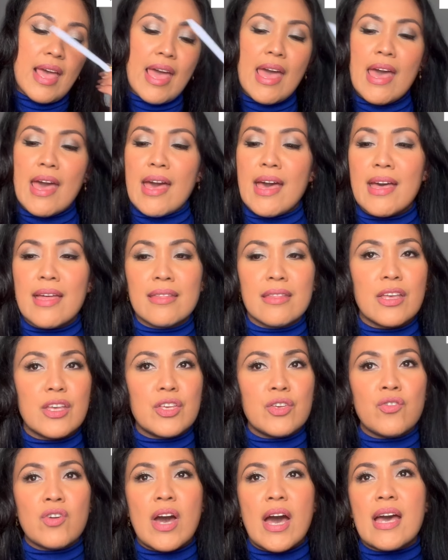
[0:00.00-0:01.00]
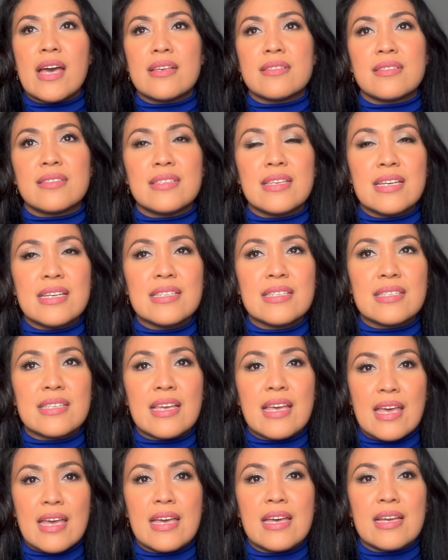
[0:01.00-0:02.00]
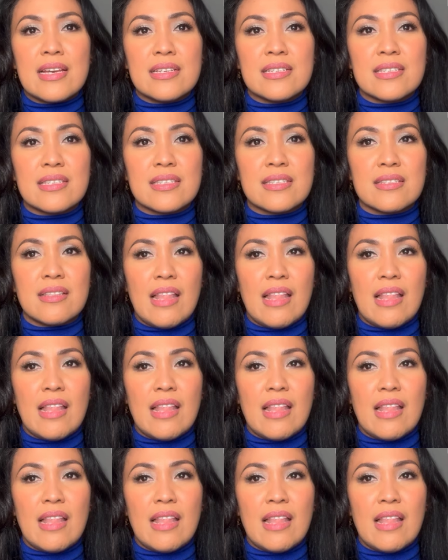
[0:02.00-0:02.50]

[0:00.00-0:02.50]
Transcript: And you guys, this is